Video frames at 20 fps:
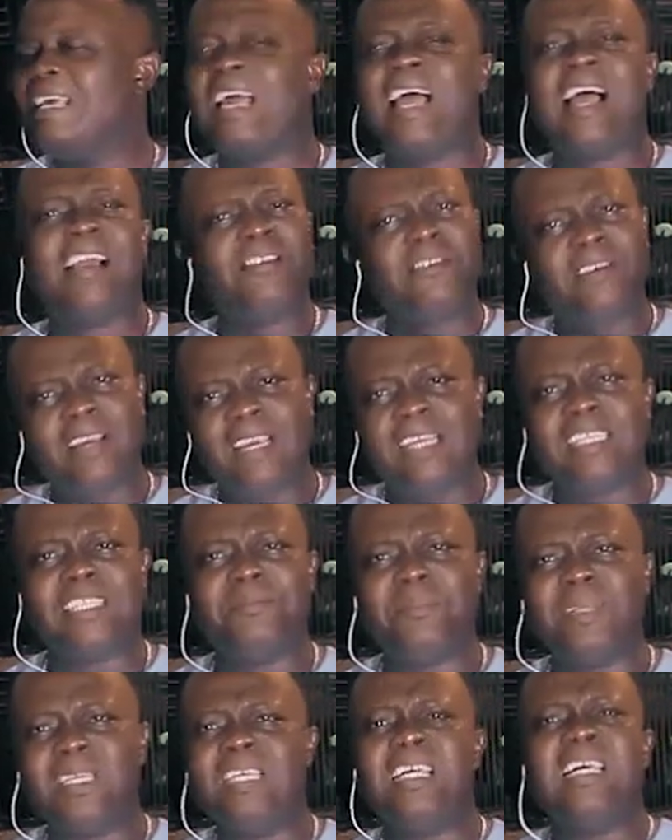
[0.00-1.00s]
Are you
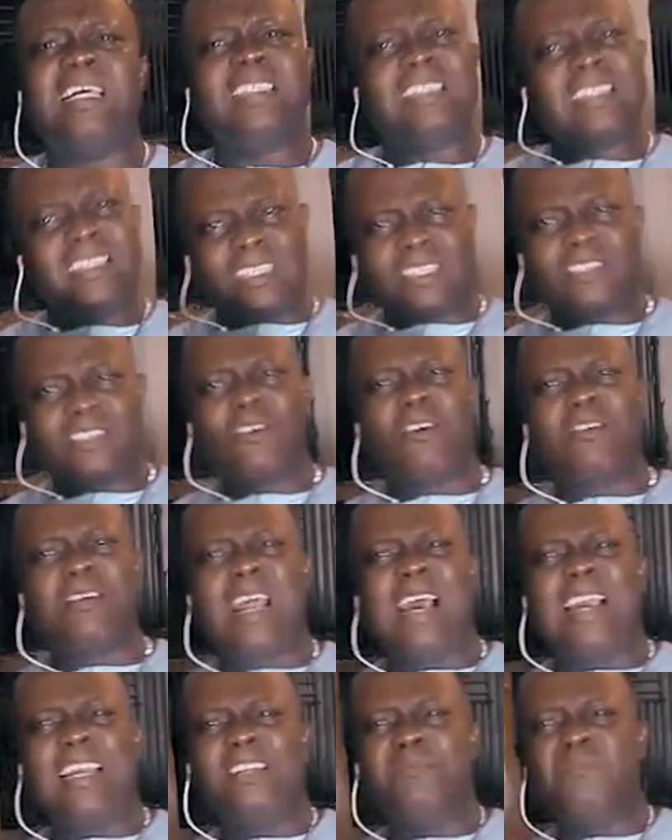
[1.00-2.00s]
getting me? This is
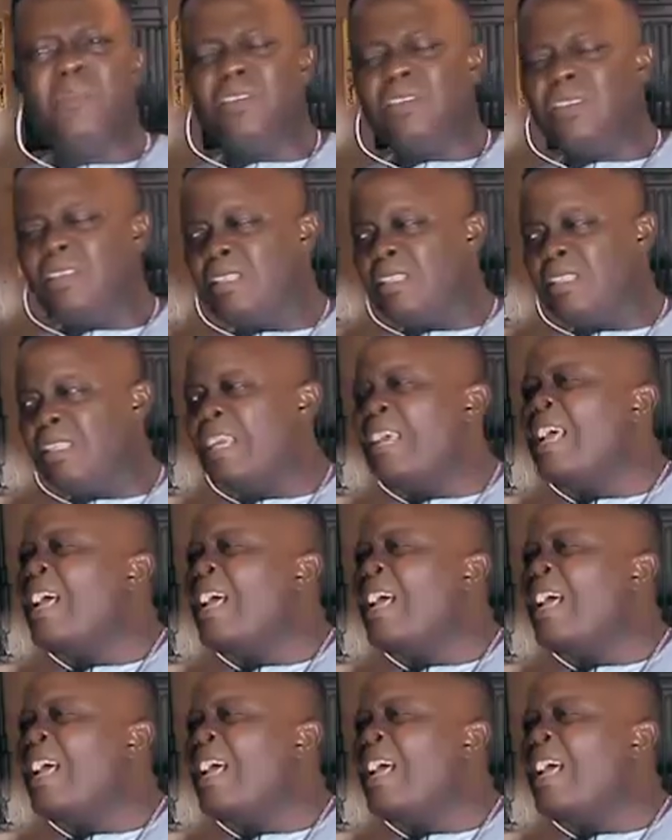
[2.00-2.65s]
under eight months.